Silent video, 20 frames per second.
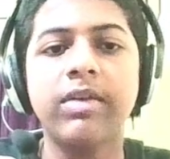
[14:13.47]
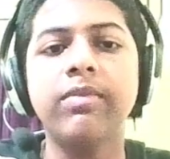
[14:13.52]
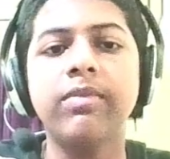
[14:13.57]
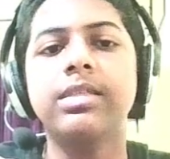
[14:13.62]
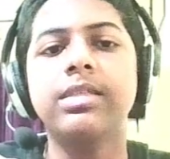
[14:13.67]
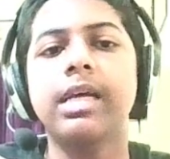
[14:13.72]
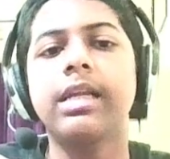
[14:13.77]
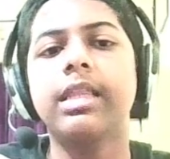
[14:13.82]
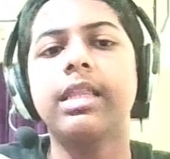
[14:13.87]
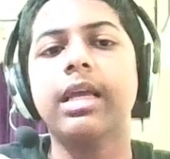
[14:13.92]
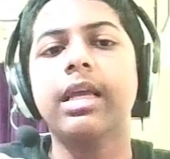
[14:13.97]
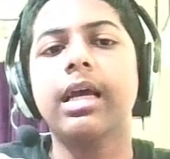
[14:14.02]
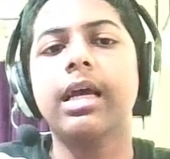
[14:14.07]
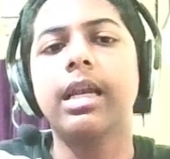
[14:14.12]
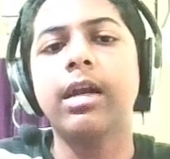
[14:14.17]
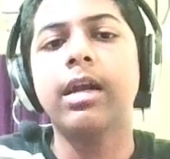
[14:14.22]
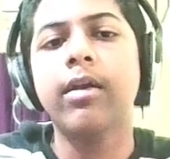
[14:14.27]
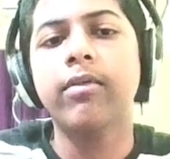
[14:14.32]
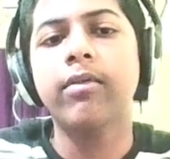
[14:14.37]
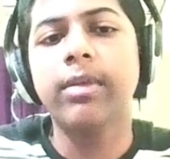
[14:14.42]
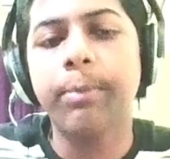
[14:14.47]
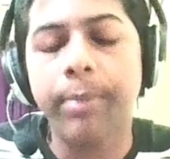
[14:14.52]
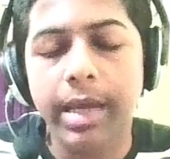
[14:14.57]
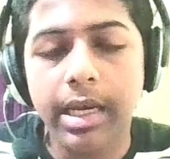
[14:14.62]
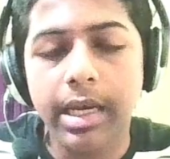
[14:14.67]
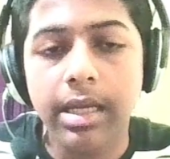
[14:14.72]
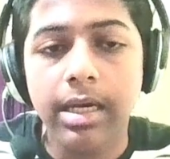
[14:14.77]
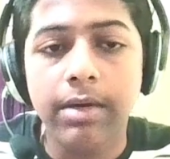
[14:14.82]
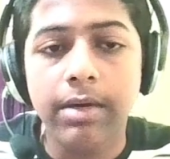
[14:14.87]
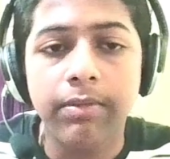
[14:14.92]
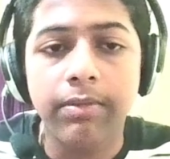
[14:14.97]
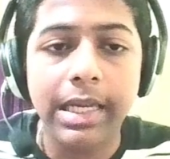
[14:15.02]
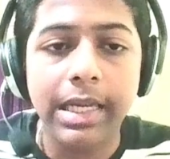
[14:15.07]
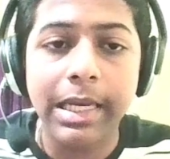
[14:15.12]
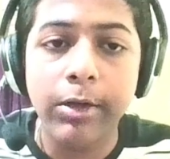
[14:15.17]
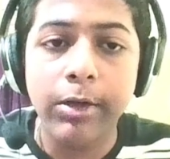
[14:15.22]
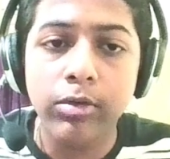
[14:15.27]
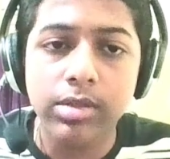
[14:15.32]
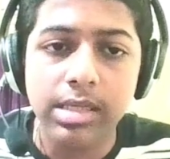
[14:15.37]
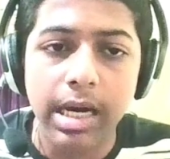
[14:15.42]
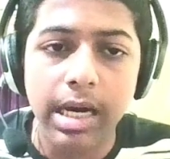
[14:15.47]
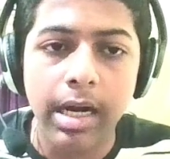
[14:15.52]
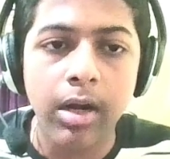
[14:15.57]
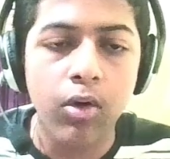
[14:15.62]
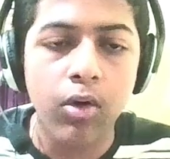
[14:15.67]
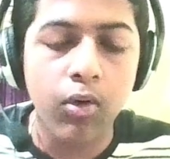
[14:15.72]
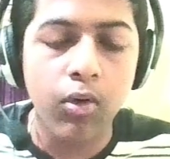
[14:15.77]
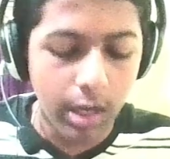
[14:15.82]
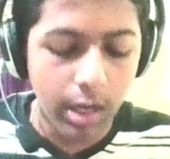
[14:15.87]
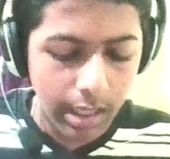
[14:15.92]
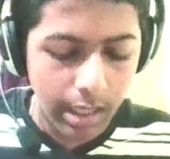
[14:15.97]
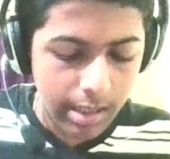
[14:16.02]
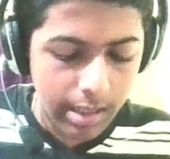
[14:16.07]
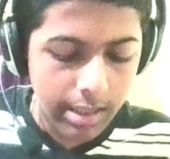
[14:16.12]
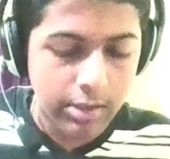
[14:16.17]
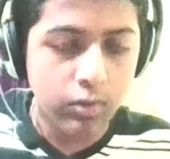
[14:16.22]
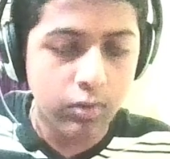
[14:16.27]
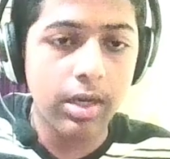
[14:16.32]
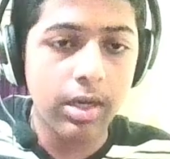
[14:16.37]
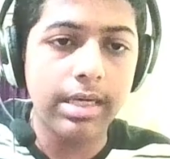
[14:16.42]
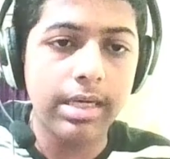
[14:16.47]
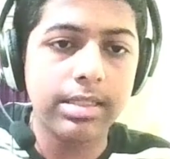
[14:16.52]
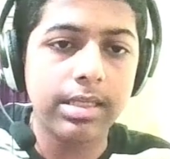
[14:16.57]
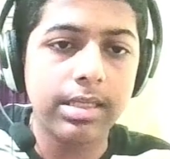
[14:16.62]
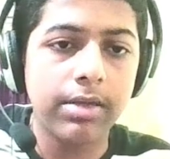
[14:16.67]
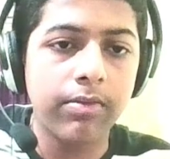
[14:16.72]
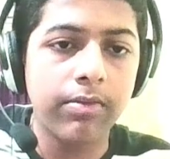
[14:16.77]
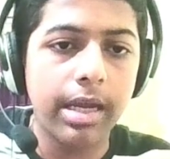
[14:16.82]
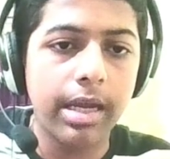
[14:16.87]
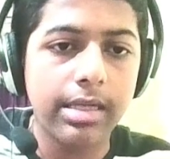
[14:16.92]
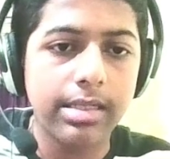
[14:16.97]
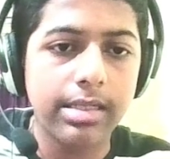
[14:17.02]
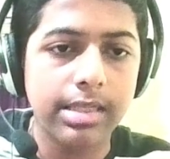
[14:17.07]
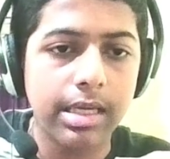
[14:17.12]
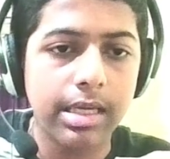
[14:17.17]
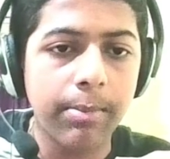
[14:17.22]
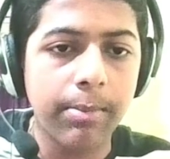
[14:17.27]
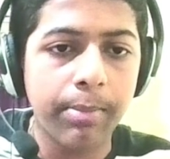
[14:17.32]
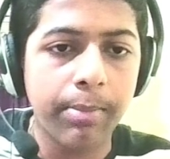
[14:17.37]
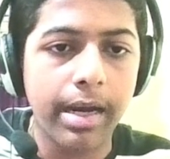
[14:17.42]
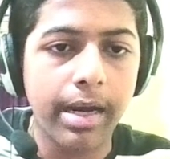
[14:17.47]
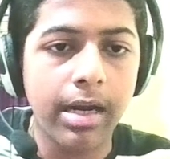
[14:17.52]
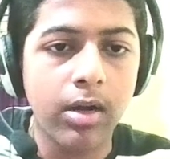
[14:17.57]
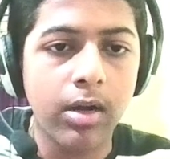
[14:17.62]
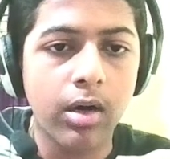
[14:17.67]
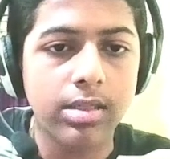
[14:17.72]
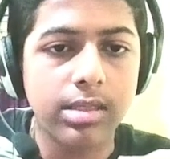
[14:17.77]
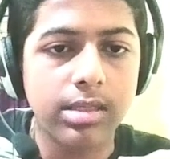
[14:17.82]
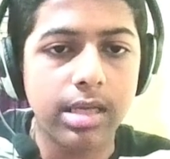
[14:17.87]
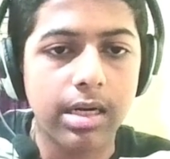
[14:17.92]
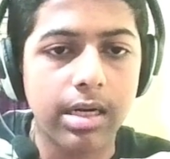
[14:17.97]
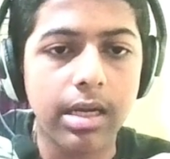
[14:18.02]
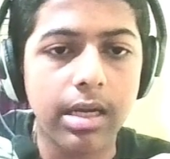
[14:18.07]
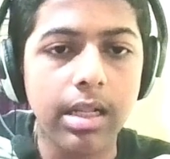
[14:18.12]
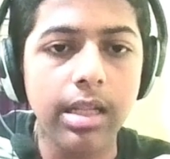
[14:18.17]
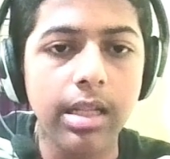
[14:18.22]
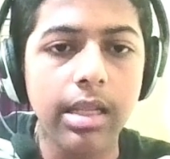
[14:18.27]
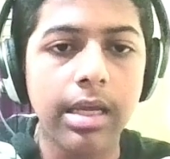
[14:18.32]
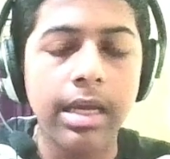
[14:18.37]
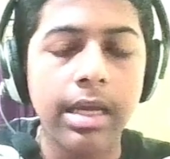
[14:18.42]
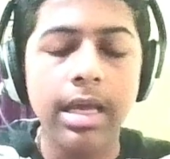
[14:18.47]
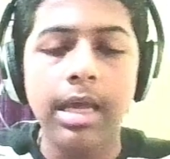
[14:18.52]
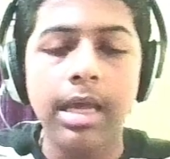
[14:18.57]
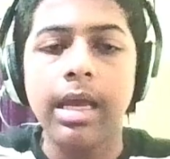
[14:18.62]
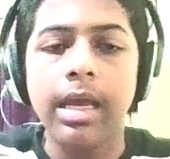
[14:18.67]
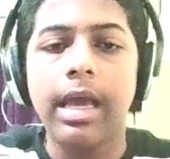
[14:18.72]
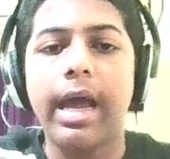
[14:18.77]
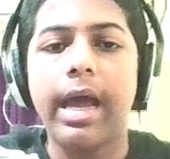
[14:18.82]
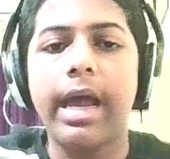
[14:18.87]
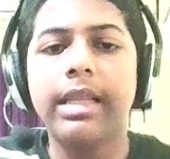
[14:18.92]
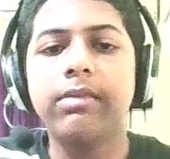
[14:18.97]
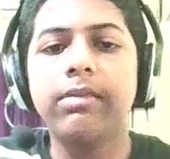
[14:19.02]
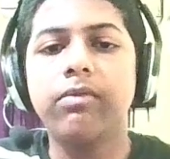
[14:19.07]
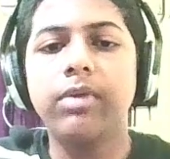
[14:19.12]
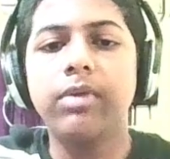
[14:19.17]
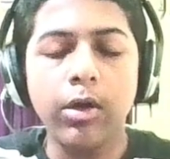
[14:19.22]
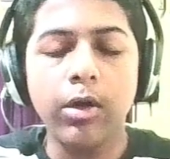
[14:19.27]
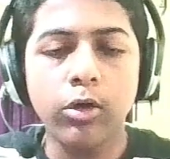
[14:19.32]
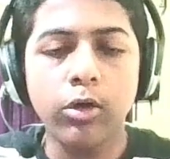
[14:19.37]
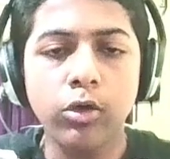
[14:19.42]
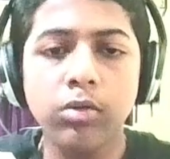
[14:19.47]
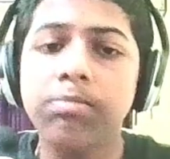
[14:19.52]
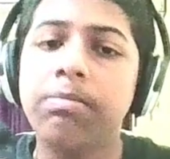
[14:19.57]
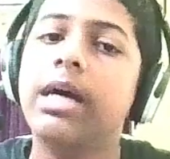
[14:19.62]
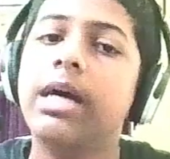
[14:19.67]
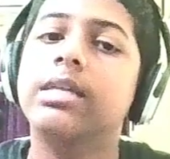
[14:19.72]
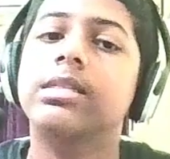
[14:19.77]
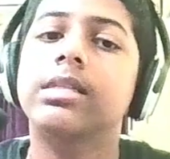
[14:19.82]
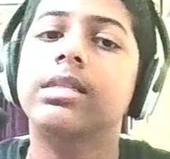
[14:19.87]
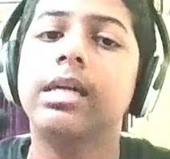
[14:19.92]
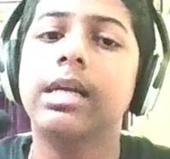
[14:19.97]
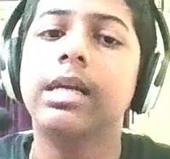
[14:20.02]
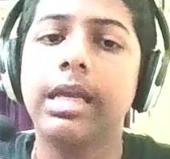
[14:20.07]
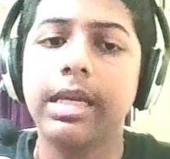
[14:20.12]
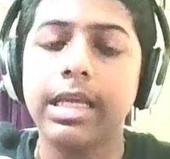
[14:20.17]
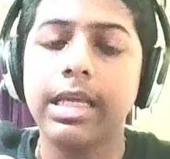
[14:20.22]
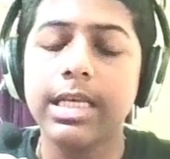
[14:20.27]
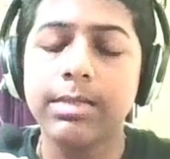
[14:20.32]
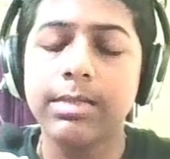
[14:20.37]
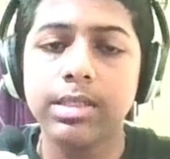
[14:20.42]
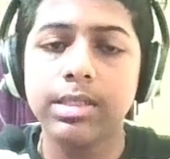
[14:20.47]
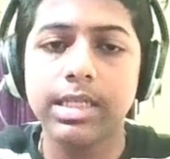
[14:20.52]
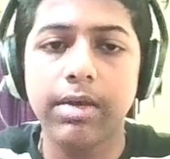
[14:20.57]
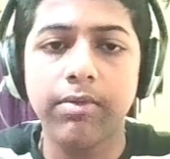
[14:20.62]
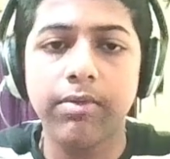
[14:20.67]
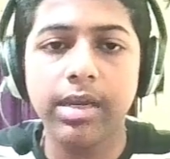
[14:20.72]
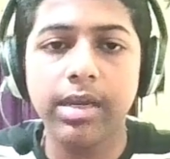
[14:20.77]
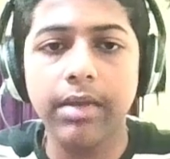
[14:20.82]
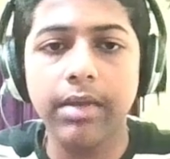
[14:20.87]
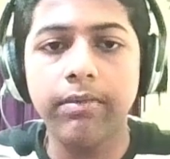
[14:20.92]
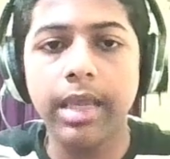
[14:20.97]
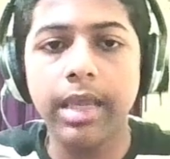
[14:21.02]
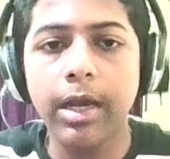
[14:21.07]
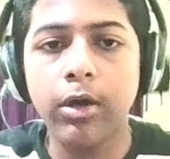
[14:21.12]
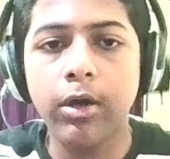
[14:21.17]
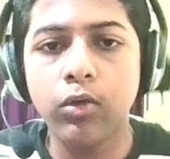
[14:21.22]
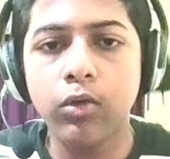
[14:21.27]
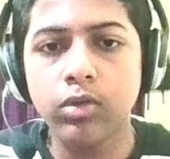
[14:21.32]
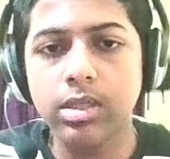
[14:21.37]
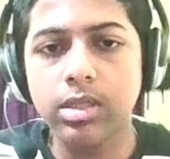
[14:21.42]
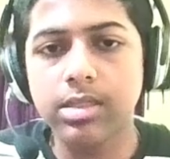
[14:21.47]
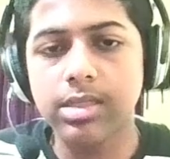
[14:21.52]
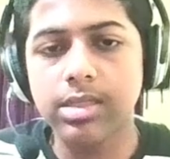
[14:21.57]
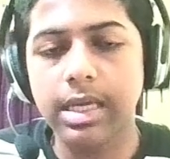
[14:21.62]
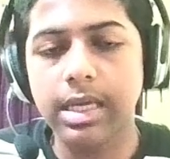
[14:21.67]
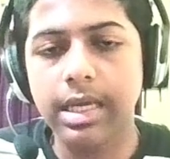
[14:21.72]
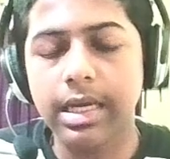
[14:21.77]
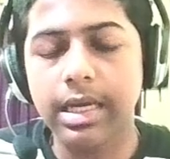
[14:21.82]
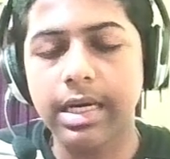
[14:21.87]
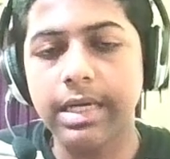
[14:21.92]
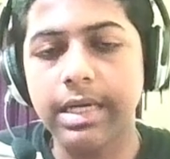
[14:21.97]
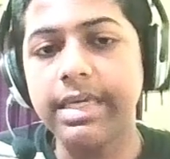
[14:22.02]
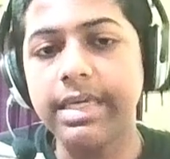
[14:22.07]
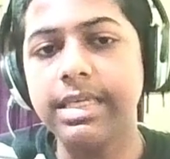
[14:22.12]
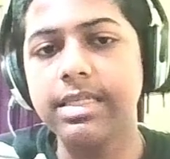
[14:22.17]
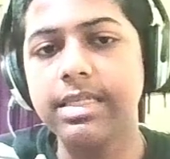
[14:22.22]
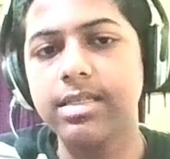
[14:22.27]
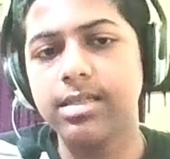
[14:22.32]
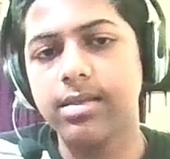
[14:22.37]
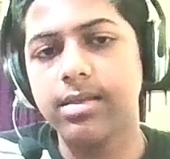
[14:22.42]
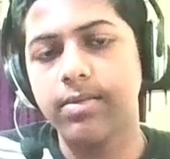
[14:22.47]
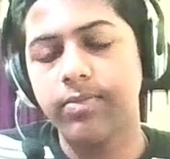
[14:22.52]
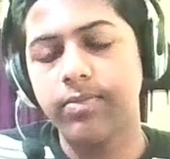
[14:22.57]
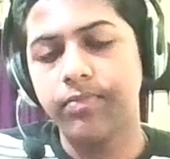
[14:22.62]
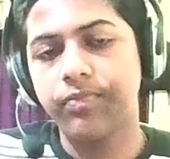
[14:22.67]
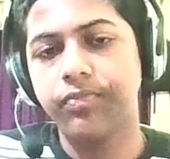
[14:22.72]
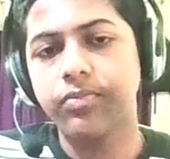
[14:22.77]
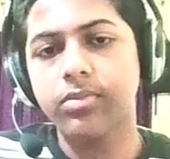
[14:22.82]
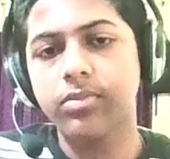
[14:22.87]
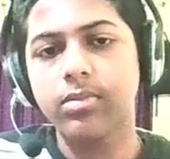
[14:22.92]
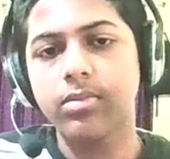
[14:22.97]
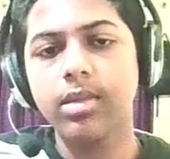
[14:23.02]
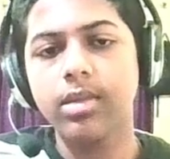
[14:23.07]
Now after we set the color of the pen, we need to start drawing. So let's say we are saying pen dot circle, and we are going to pass the radius, means every time we are going to just increase